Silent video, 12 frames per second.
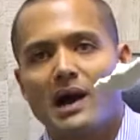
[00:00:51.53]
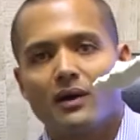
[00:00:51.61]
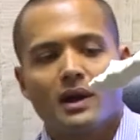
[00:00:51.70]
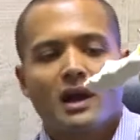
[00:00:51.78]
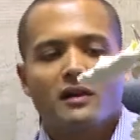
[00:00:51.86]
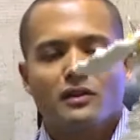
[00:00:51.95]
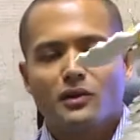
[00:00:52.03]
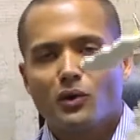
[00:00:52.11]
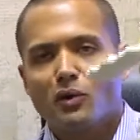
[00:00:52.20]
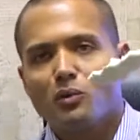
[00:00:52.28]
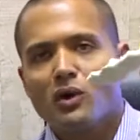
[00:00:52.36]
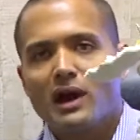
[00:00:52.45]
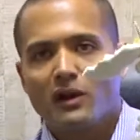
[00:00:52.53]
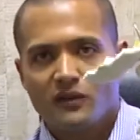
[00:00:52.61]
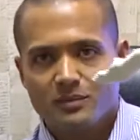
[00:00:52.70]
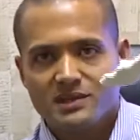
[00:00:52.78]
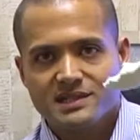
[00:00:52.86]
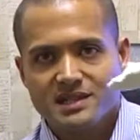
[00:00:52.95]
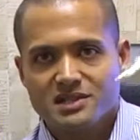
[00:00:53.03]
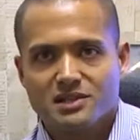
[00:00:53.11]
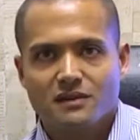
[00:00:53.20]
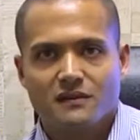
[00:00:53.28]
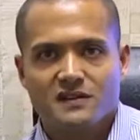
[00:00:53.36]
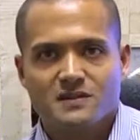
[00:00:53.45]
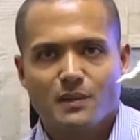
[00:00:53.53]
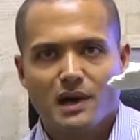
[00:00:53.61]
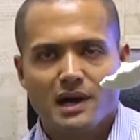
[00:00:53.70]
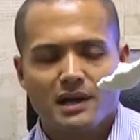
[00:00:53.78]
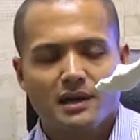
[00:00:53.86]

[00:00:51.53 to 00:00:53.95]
the normal healthy position of the spine,